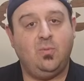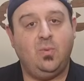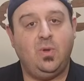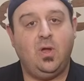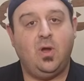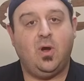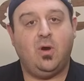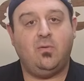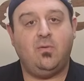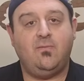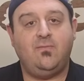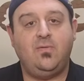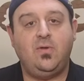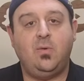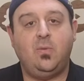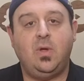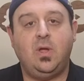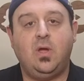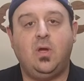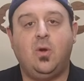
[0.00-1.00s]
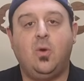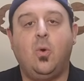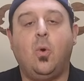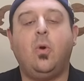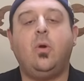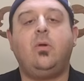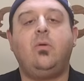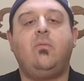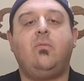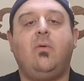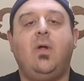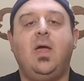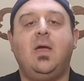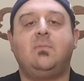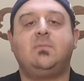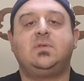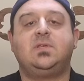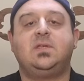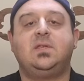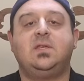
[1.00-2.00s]
we are reviewing Gordon
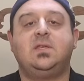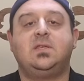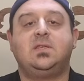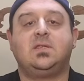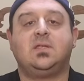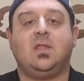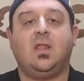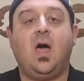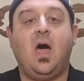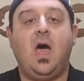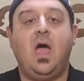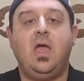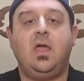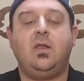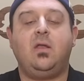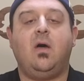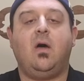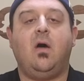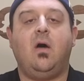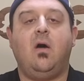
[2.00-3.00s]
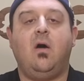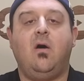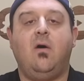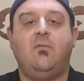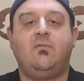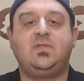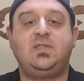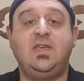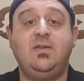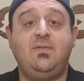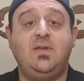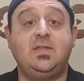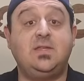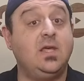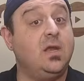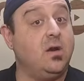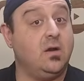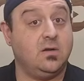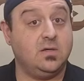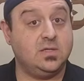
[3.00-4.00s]
Ramsay's line of TV
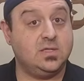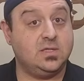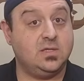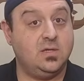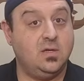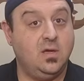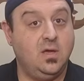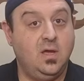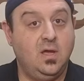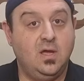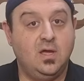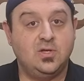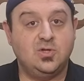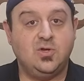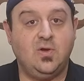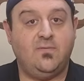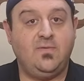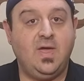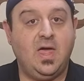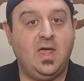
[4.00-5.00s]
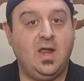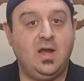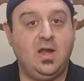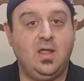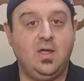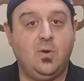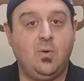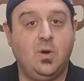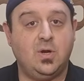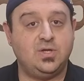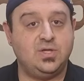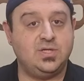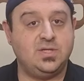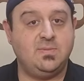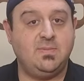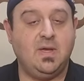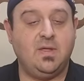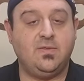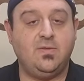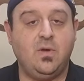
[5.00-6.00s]
dinners. So if you had any questions
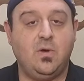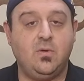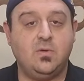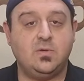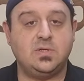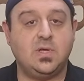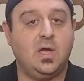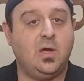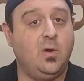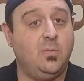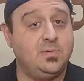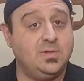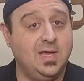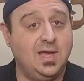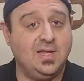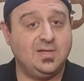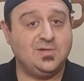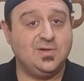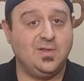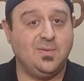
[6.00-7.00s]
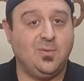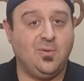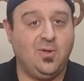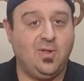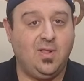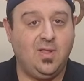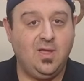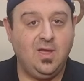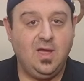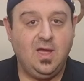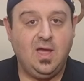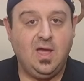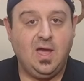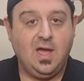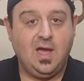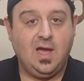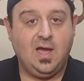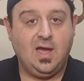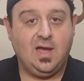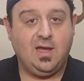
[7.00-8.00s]
about those, I hope to answer them all
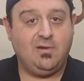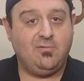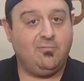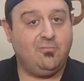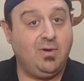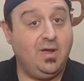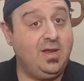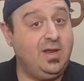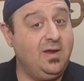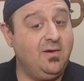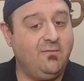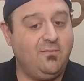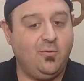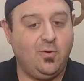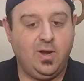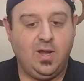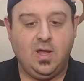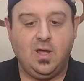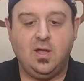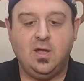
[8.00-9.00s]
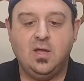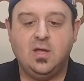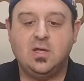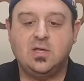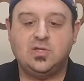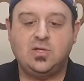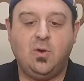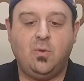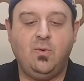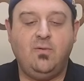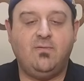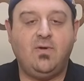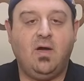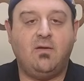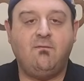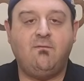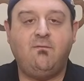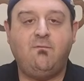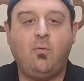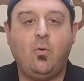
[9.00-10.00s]
right here for you. So we've
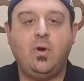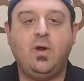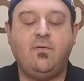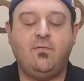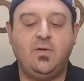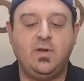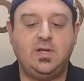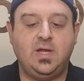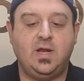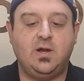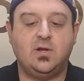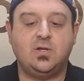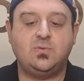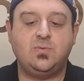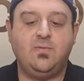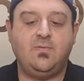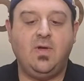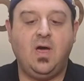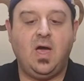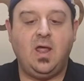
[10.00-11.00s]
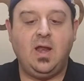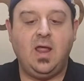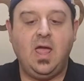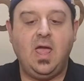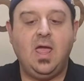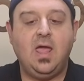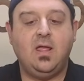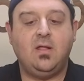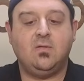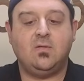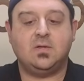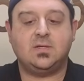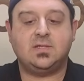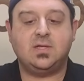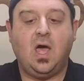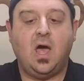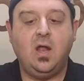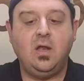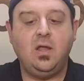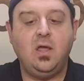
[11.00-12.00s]
got 4 different dinners. We've got a
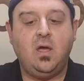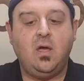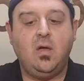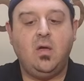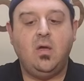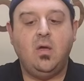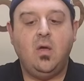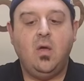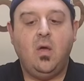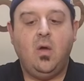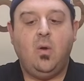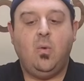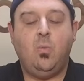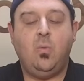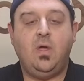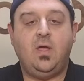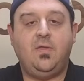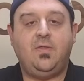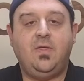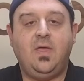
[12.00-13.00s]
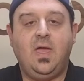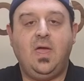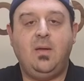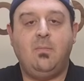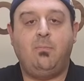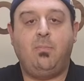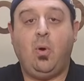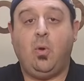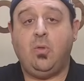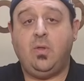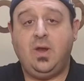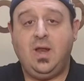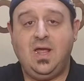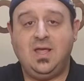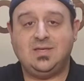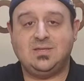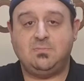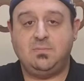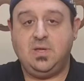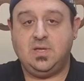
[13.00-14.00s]
lasagna with a
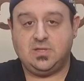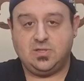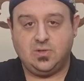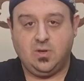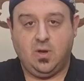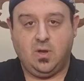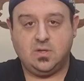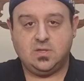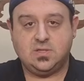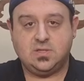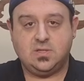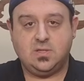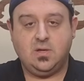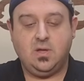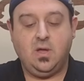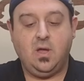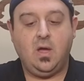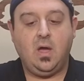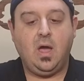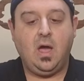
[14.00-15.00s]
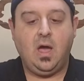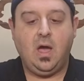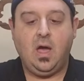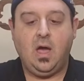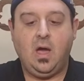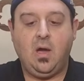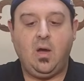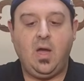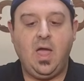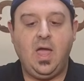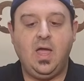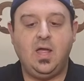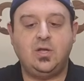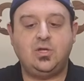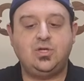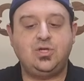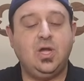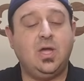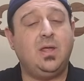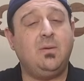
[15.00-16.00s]
bolognese meat sauce, a
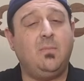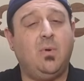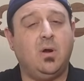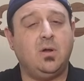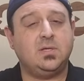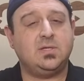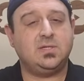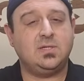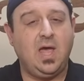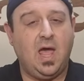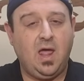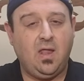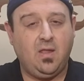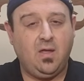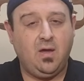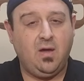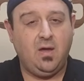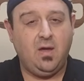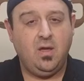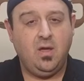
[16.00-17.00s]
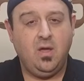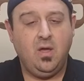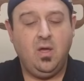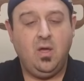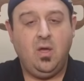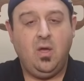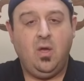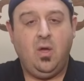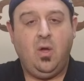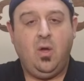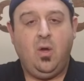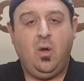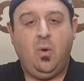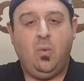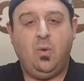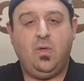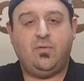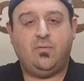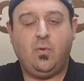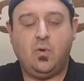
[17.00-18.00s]
chicken marsala
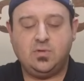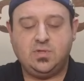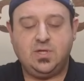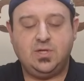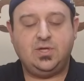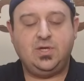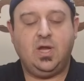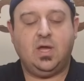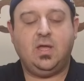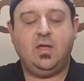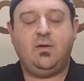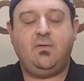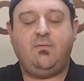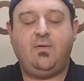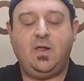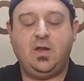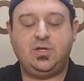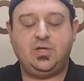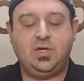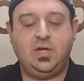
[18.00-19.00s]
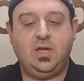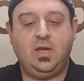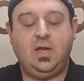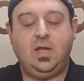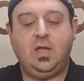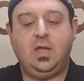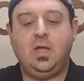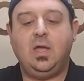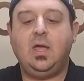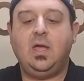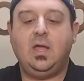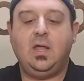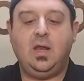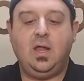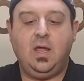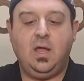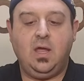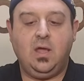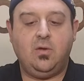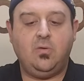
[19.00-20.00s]
with roasted chicken, fettuccine in
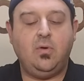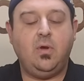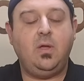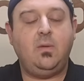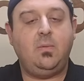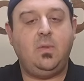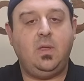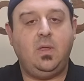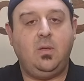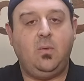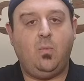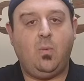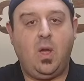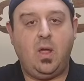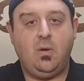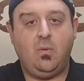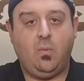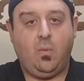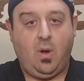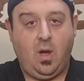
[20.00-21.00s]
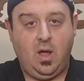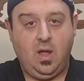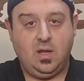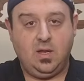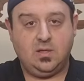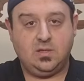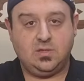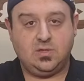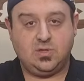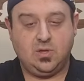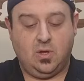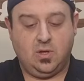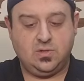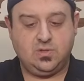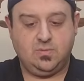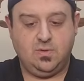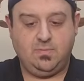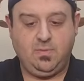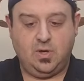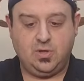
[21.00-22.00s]
a creamy white wine
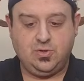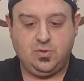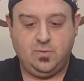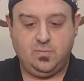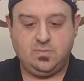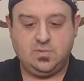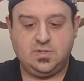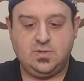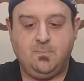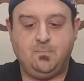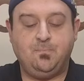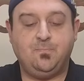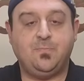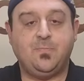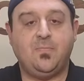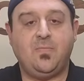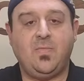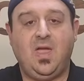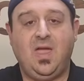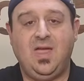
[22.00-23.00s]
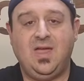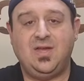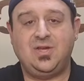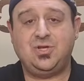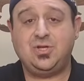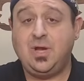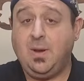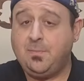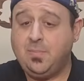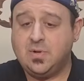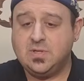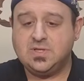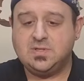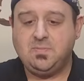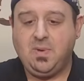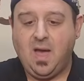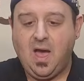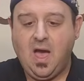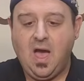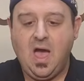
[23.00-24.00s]
sauce with mushrooms, a shepherd's
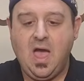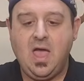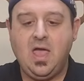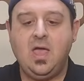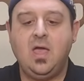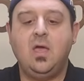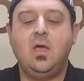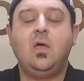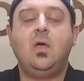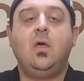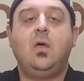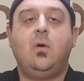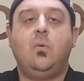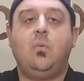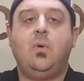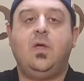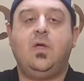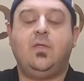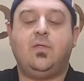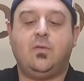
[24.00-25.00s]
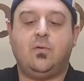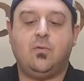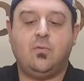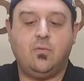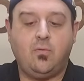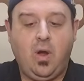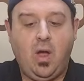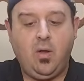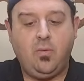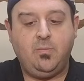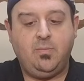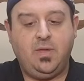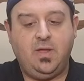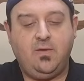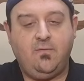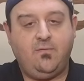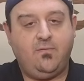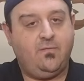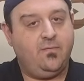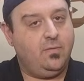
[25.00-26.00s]
pie with ground
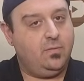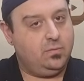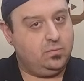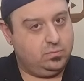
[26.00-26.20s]
beef,